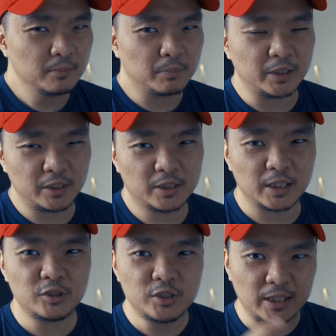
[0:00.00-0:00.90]
But it
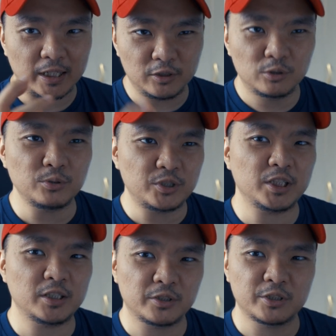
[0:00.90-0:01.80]
does, I do
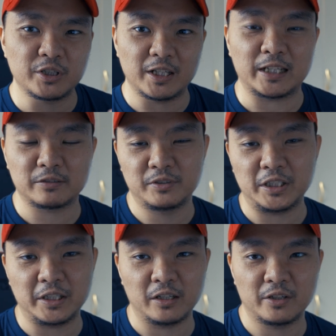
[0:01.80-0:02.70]
see that there's a lot of
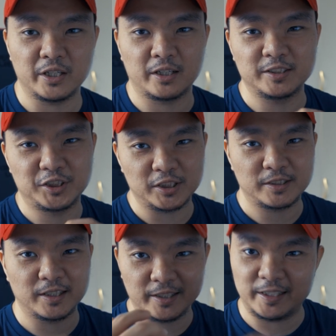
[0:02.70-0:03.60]
detail there. It's just
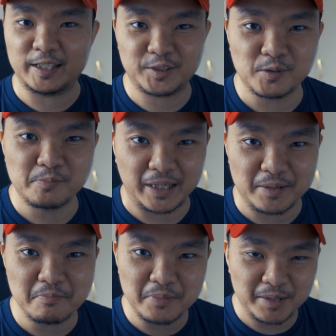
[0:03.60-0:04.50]
that it has so many
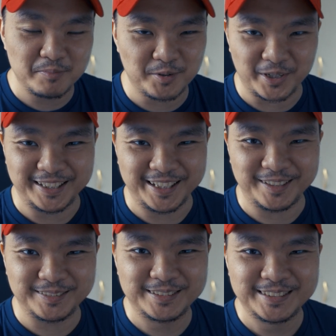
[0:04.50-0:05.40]
memes right
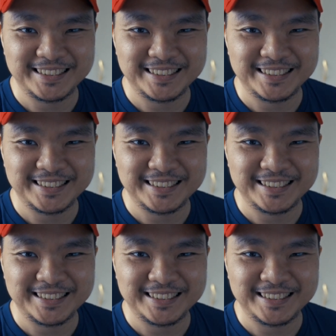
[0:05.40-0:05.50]
now.